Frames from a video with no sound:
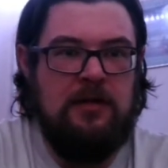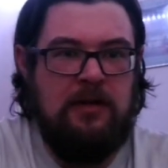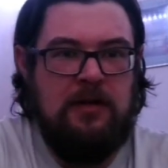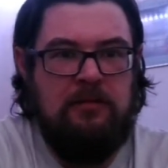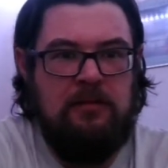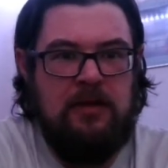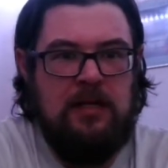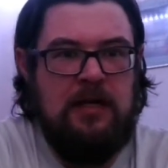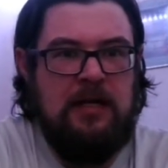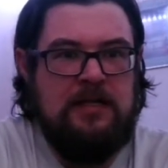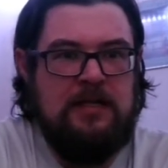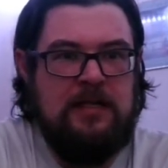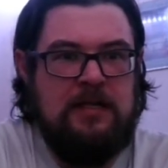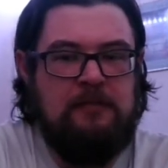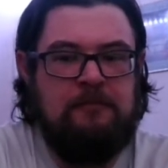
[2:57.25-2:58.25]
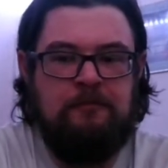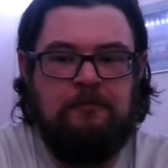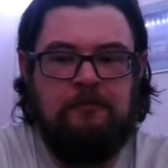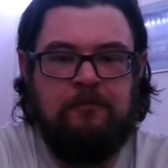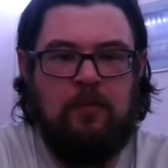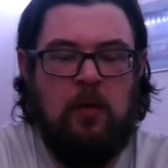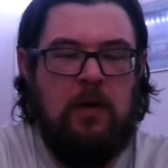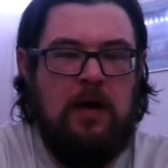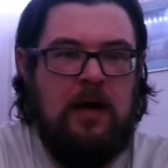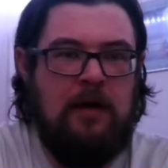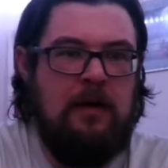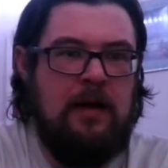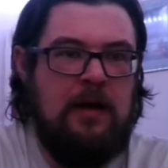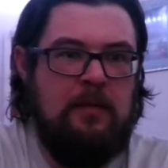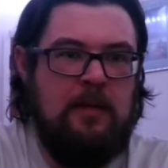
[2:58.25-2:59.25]
I didn't realize that when I
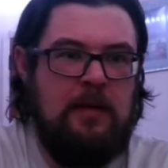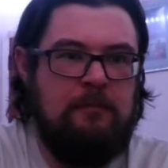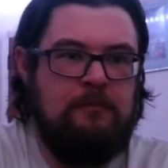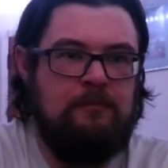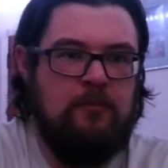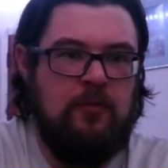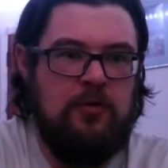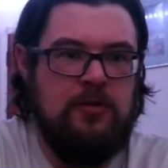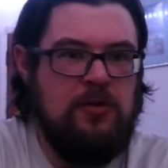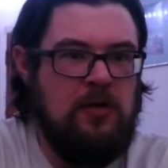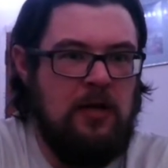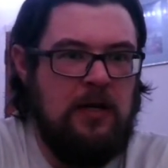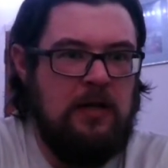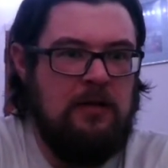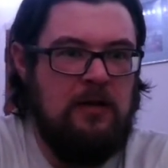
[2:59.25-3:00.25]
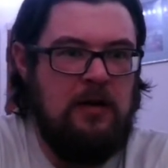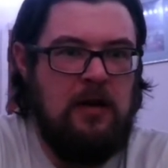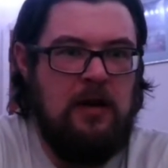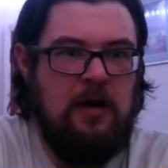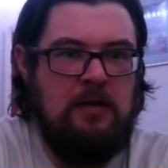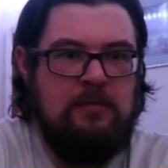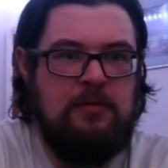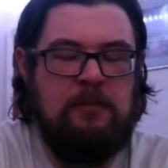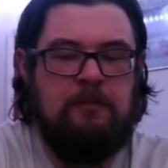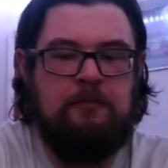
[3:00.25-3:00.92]
grabbed it. I'm just looking at the carbs.